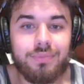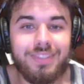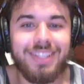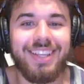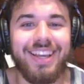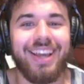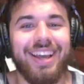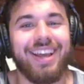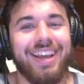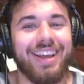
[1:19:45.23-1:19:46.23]

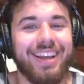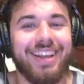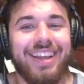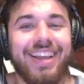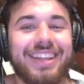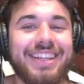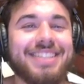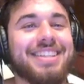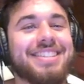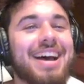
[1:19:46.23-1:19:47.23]
This
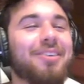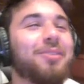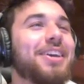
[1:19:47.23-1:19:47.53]
is the time when